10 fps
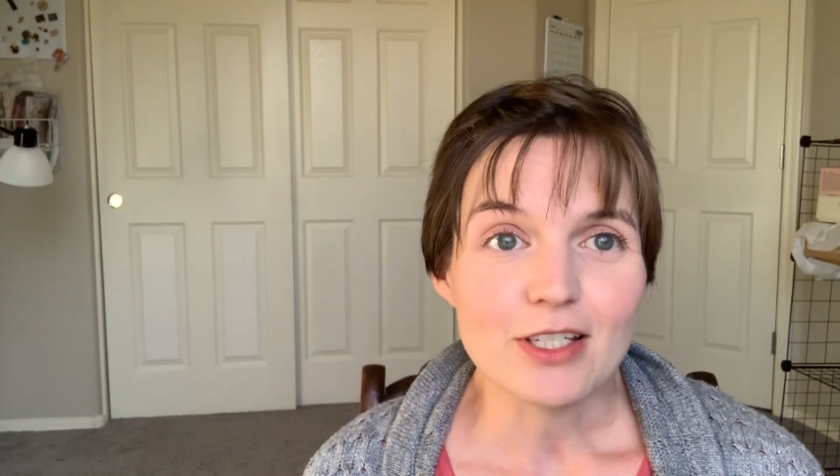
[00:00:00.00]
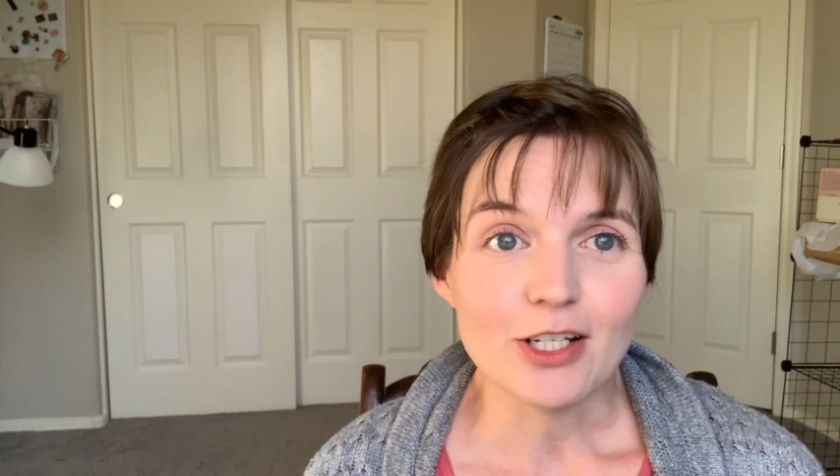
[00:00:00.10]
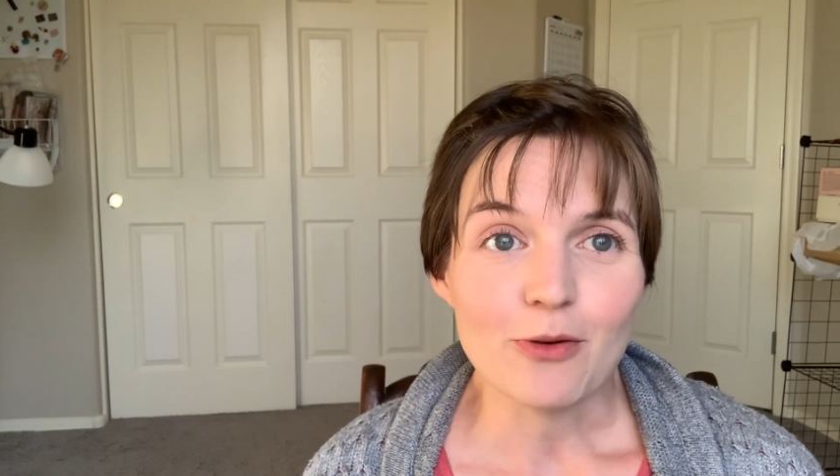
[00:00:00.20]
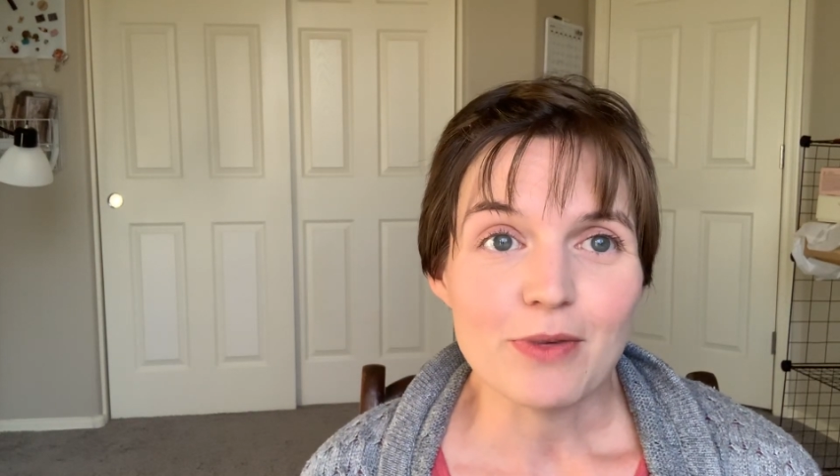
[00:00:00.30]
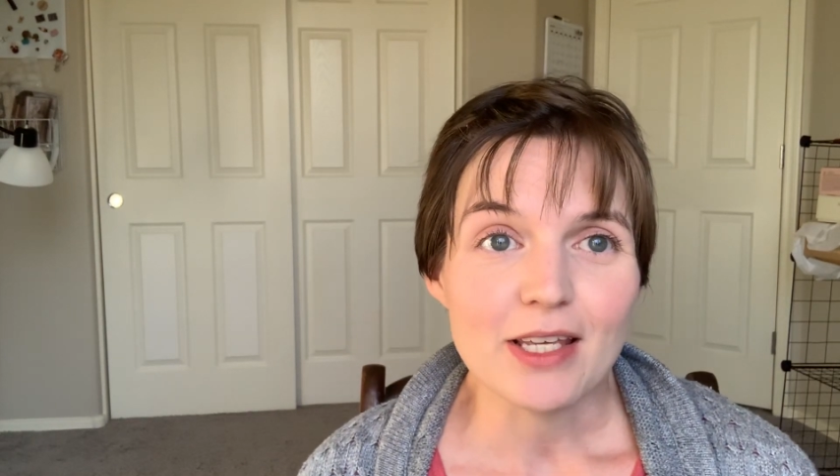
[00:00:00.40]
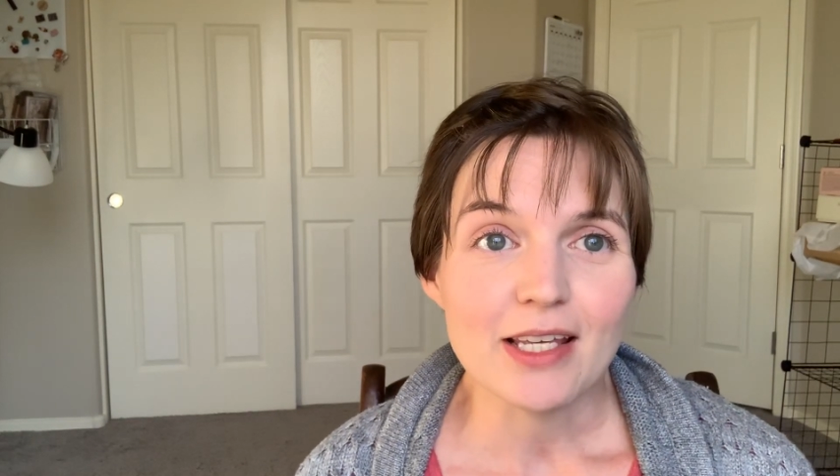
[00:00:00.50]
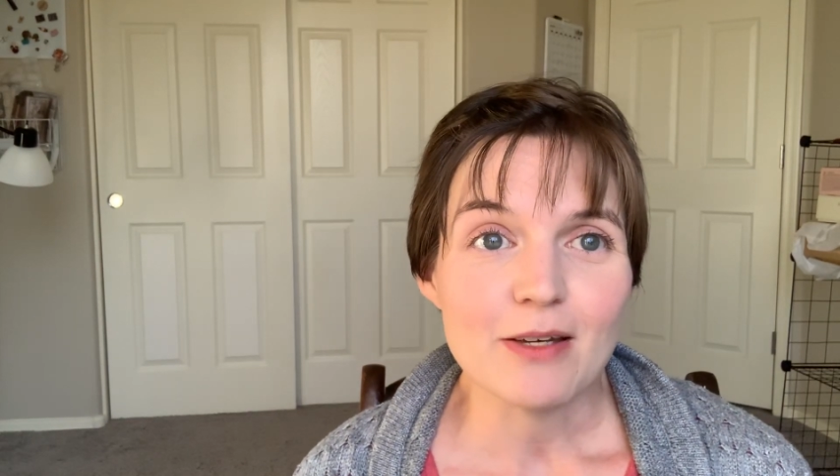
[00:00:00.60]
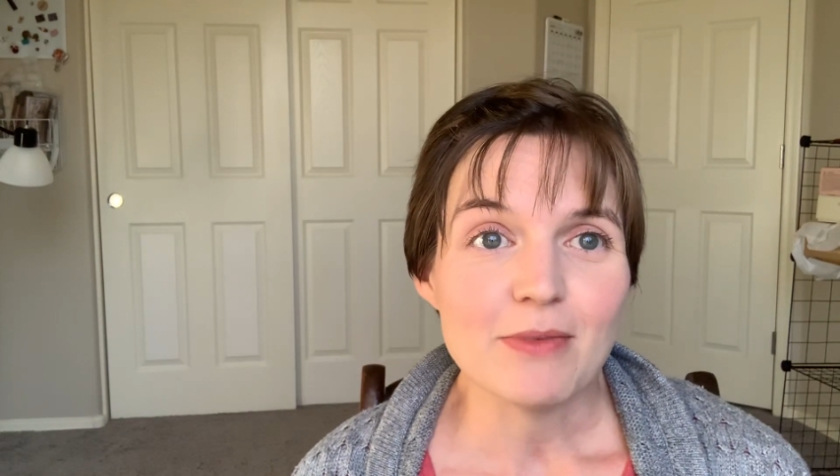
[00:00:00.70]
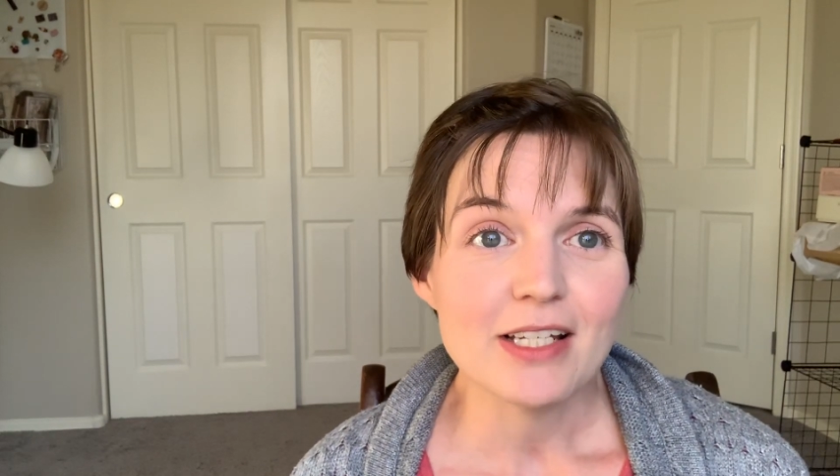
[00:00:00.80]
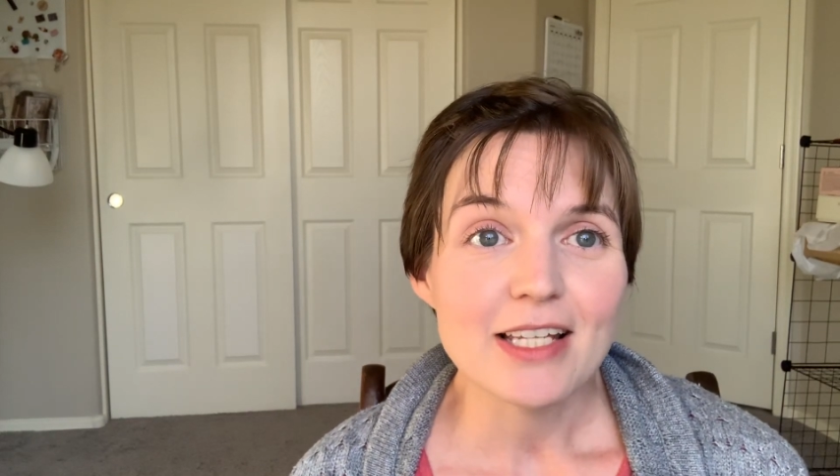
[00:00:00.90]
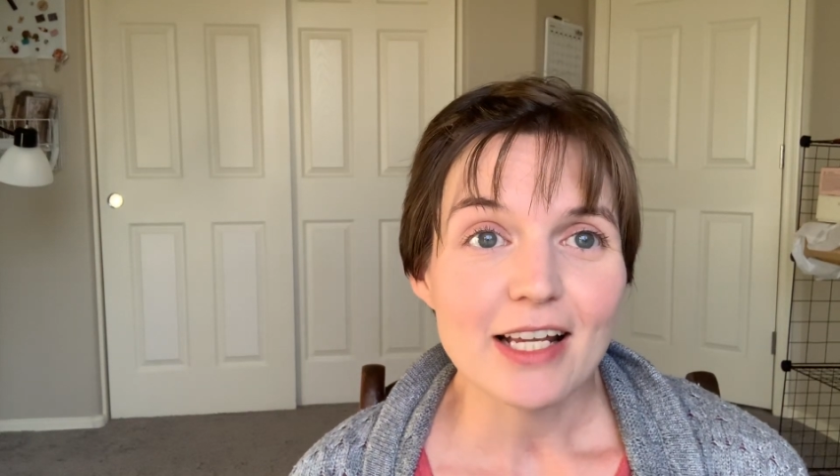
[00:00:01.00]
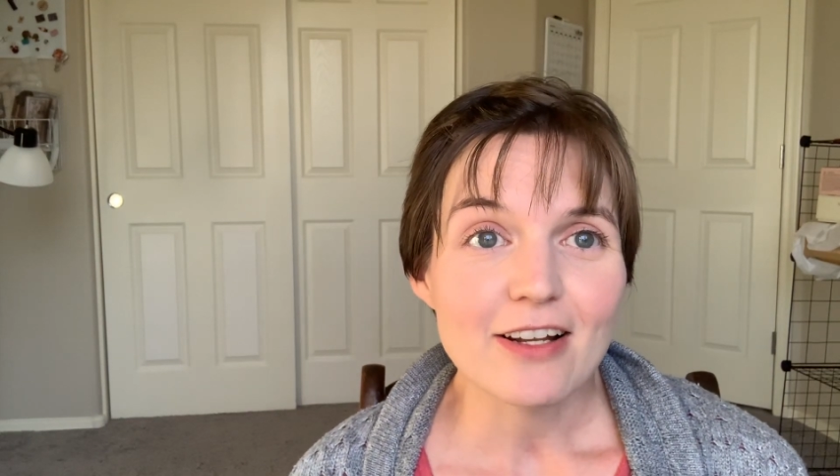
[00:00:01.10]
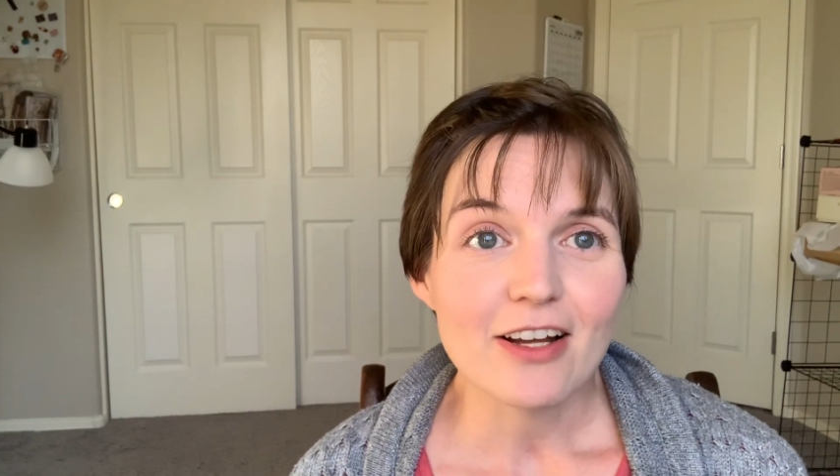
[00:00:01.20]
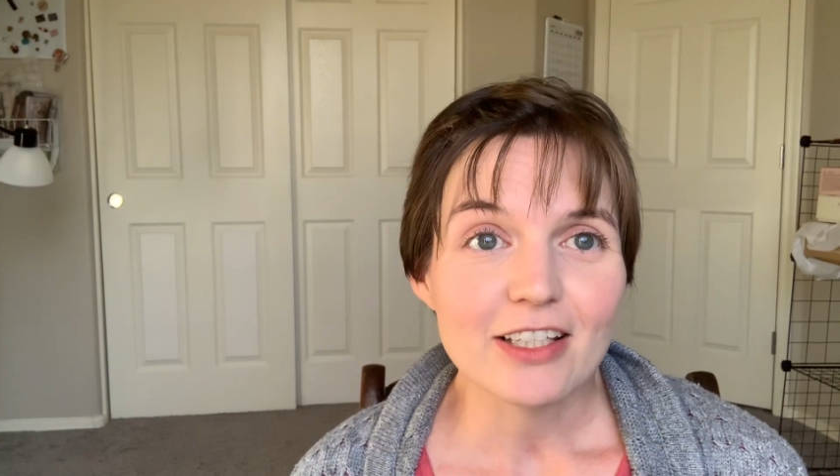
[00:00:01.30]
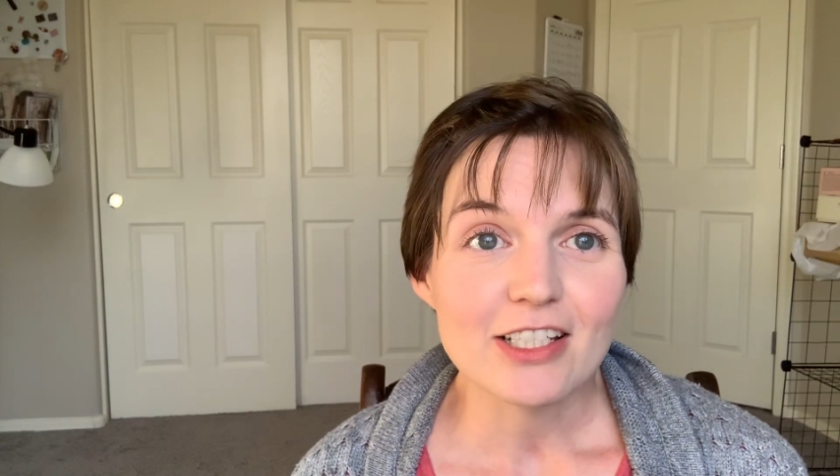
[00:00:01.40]
You know, me and
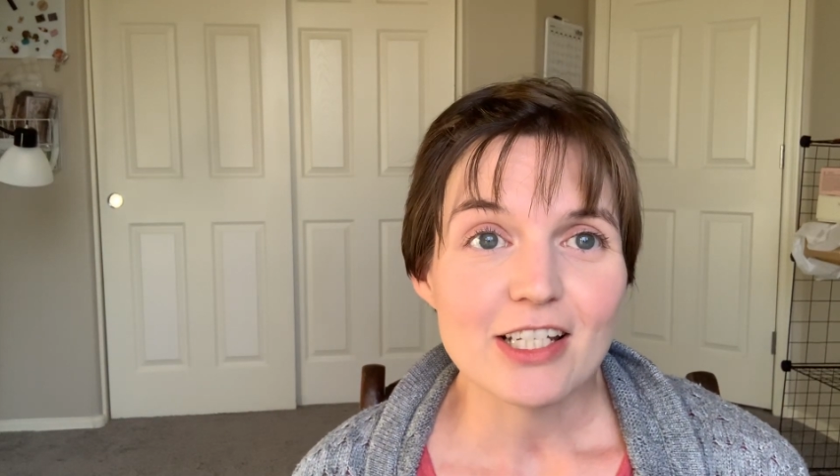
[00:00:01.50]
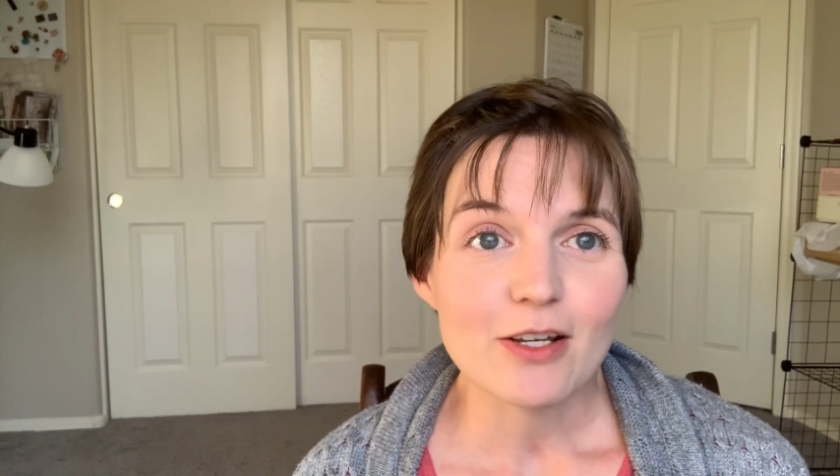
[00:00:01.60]
technology,